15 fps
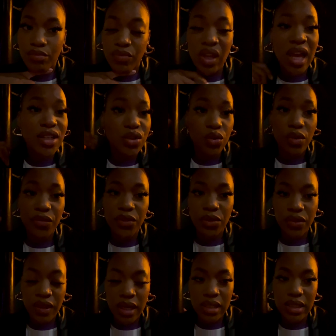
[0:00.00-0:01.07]
I saw a few
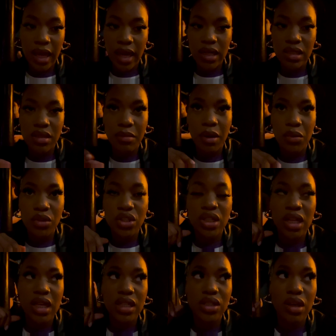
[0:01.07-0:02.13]
things I added to my wish
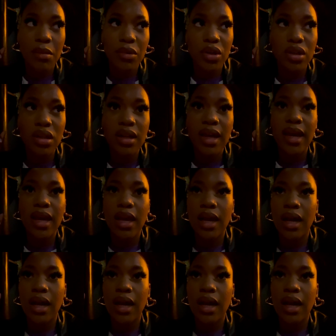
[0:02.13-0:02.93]
list, so I'm gonna like